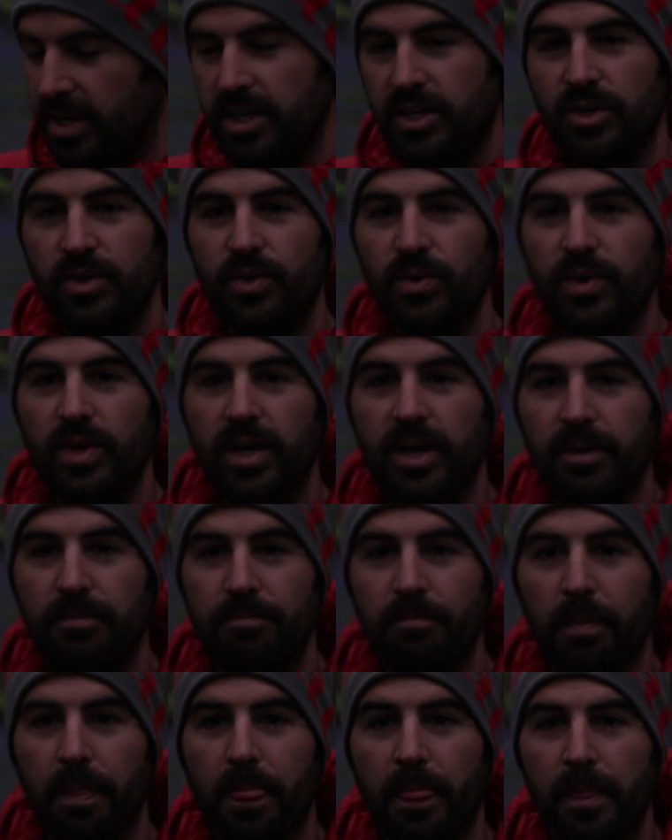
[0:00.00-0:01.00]
a little
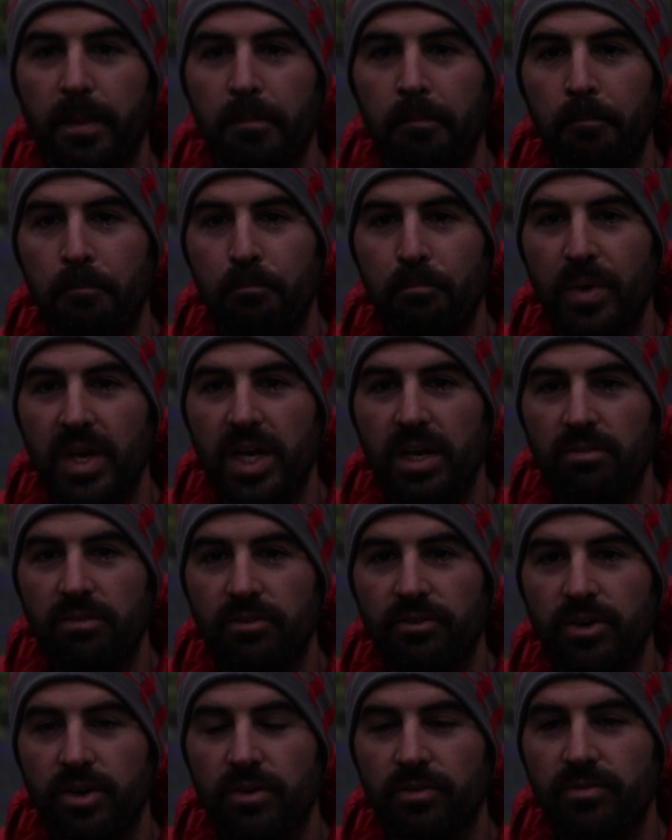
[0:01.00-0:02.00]
mini
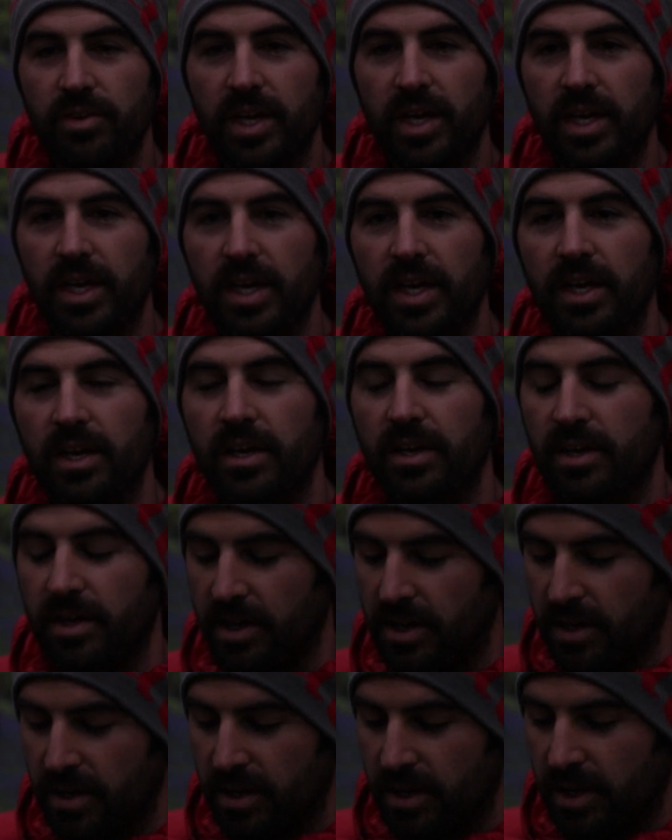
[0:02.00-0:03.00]
review of Nicky
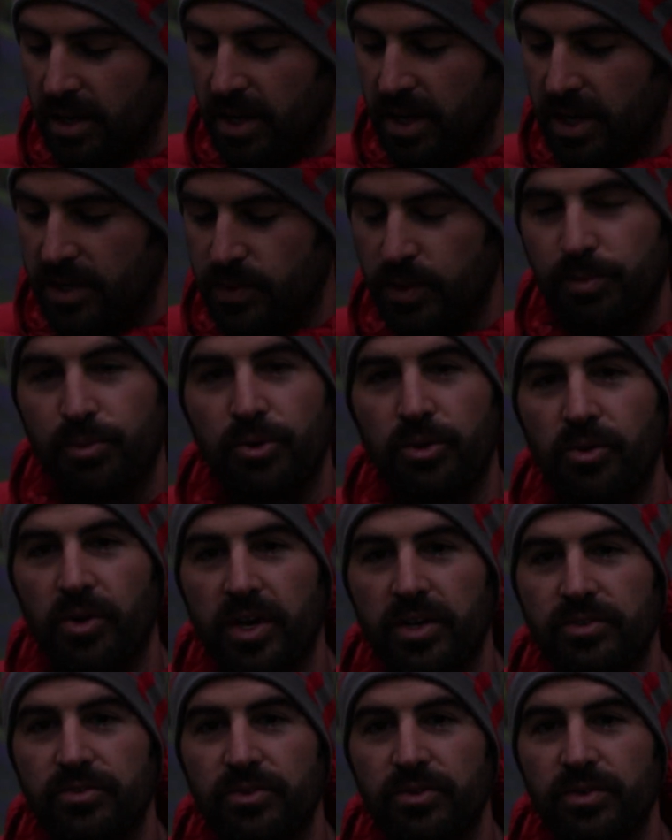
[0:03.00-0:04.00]
as we
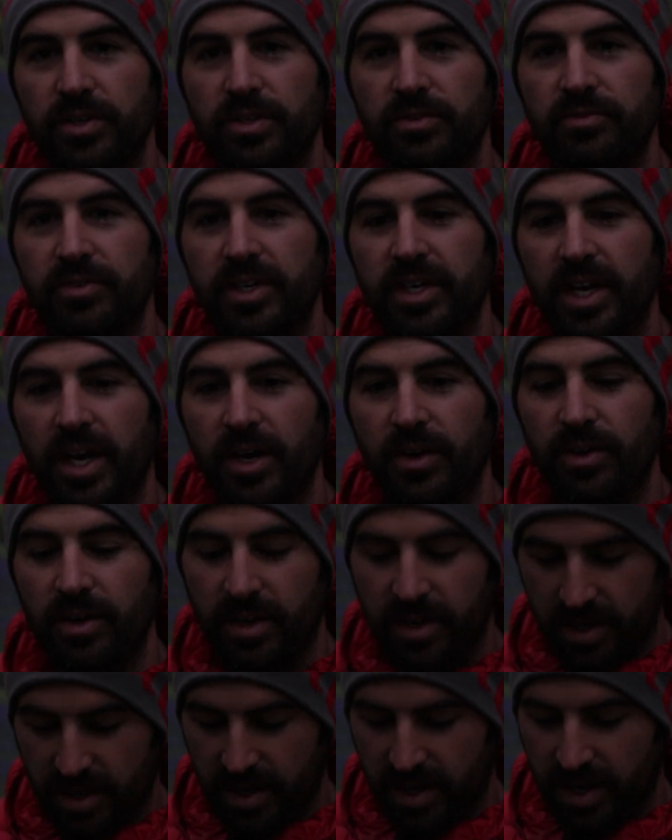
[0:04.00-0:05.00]
progress through this video,
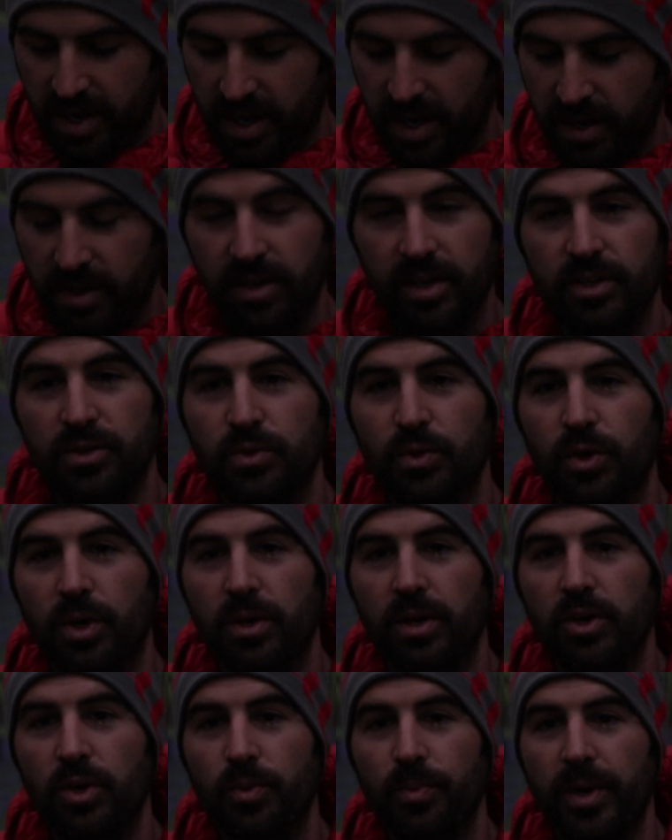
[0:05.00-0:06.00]
and I'm going to talk
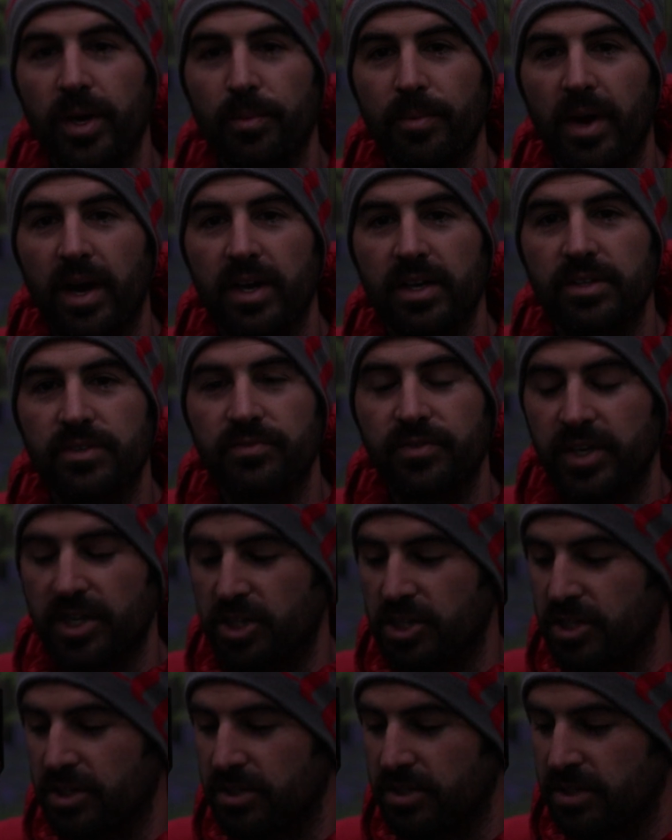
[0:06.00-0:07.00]
a little bit about its
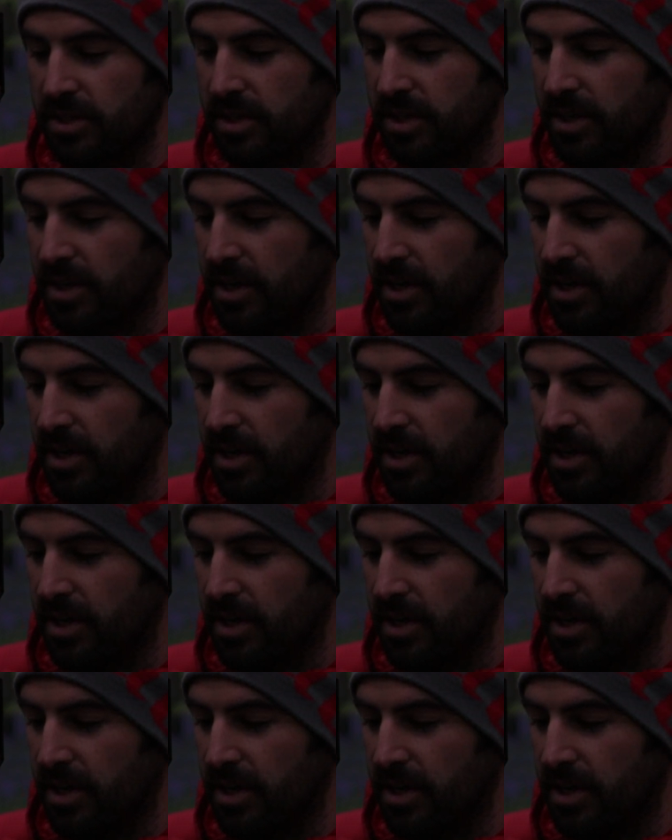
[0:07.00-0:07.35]
features